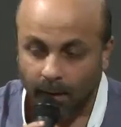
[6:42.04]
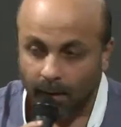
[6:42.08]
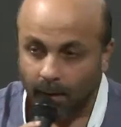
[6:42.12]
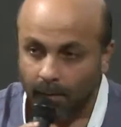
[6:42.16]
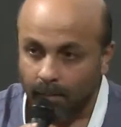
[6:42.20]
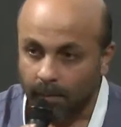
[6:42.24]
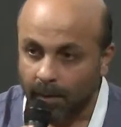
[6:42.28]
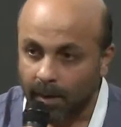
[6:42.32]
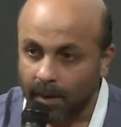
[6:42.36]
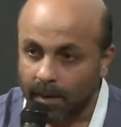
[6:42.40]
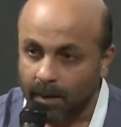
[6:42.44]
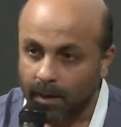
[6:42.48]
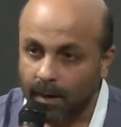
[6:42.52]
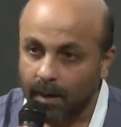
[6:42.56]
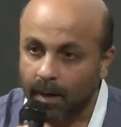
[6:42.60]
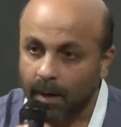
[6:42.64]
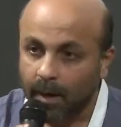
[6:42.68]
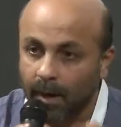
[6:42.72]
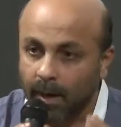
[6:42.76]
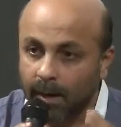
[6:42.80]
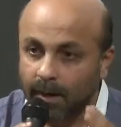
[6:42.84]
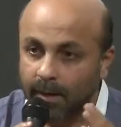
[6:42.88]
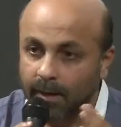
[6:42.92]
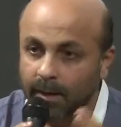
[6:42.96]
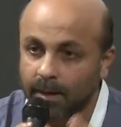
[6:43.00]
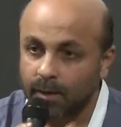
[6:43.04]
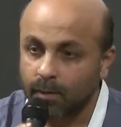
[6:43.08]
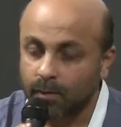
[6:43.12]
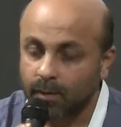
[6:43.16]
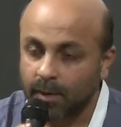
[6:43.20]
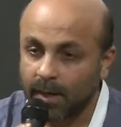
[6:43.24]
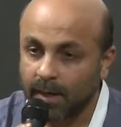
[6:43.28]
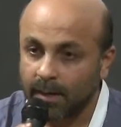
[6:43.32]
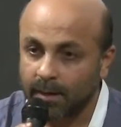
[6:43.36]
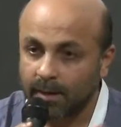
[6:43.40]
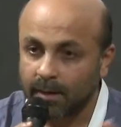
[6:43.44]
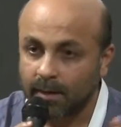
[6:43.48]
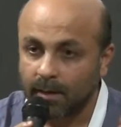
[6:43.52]
but I knew
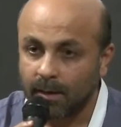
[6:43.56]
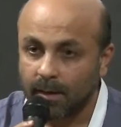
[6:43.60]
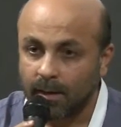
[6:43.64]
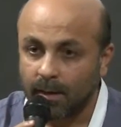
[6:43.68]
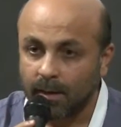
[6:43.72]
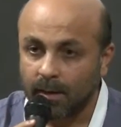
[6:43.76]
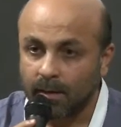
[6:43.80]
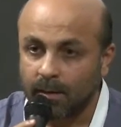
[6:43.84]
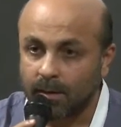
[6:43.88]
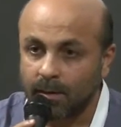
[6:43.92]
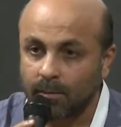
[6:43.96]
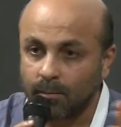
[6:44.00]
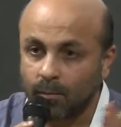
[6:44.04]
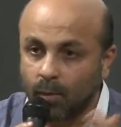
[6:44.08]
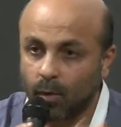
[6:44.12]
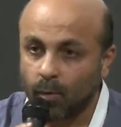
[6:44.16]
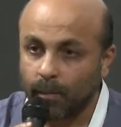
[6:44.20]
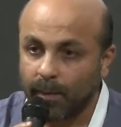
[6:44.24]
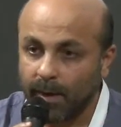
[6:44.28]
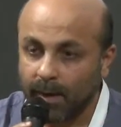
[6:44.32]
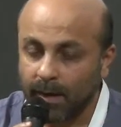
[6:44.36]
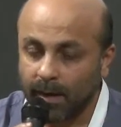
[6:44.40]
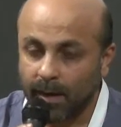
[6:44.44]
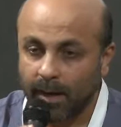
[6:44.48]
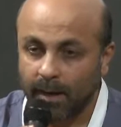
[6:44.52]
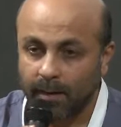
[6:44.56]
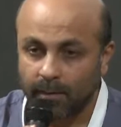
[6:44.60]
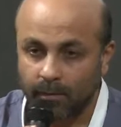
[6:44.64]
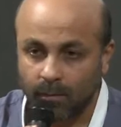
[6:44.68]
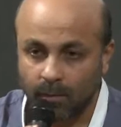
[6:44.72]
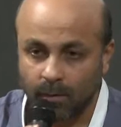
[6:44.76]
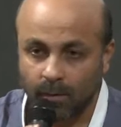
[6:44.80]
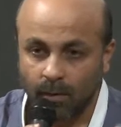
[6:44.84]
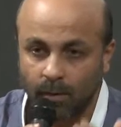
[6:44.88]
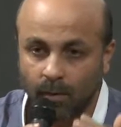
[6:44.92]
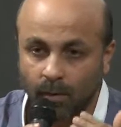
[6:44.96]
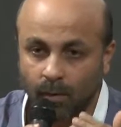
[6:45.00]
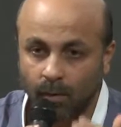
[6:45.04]
that the moment I
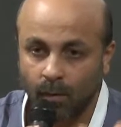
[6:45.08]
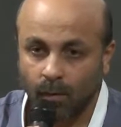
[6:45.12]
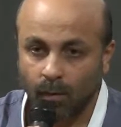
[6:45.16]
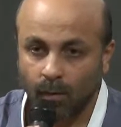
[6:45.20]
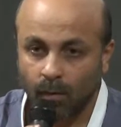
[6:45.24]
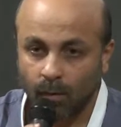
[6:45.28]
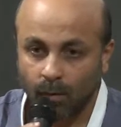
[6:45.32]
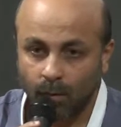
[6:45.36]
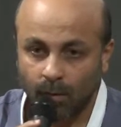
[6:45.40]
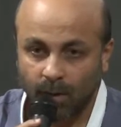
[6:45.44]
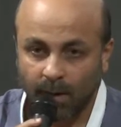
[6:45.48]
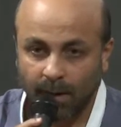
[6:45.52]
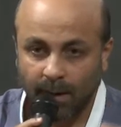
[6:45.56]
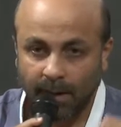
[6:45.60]
would go